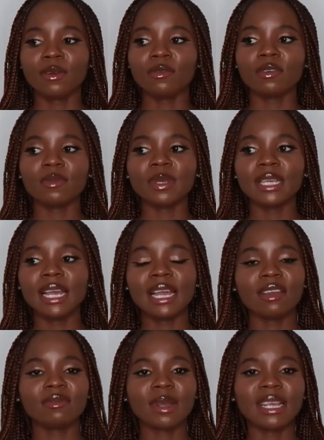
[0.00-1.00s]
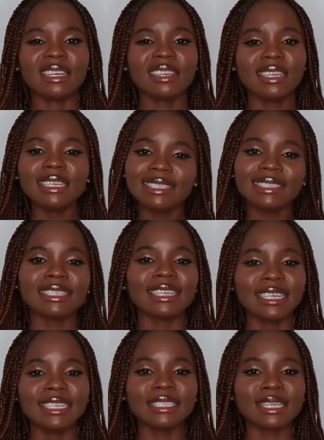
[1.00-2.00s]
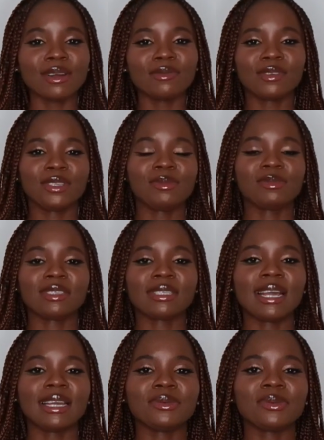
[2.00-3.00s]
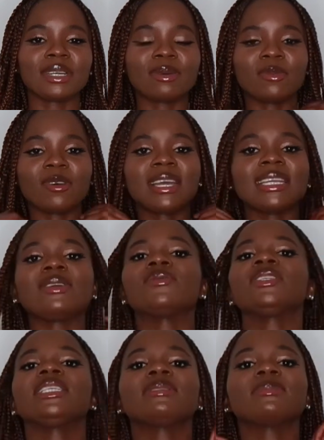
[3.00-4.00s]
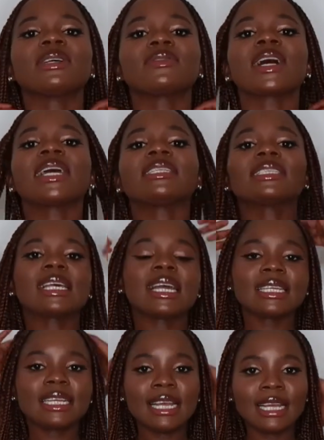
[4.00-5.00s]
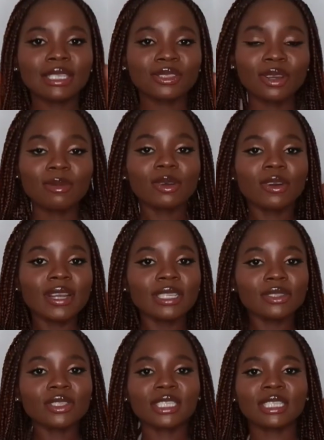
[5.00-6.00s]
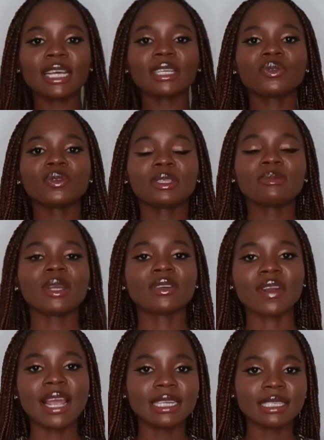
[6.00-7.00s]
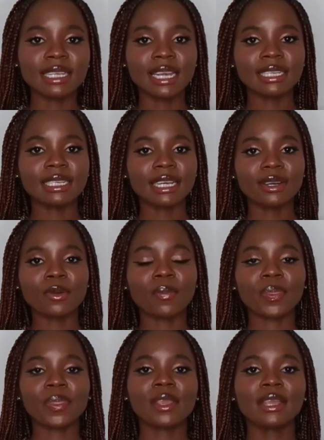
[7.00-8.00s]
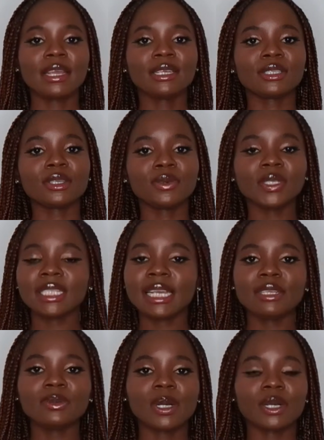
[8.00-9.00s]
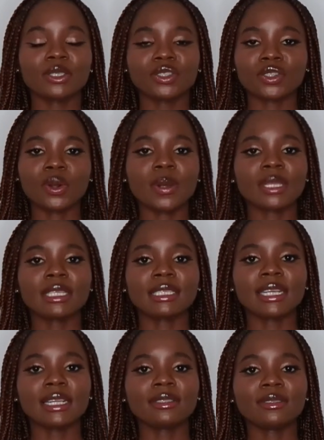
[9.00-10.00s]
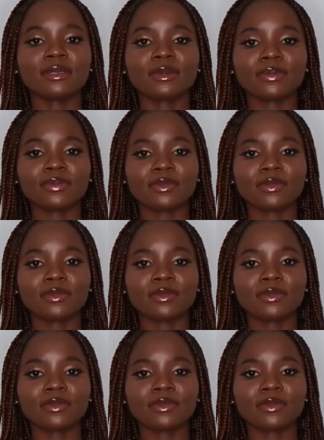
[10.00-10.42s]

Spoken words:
For me, I have my least comfortable side when I'm whining, which is my right side. So I'm going to start with my right side now. So say we're drawing the circle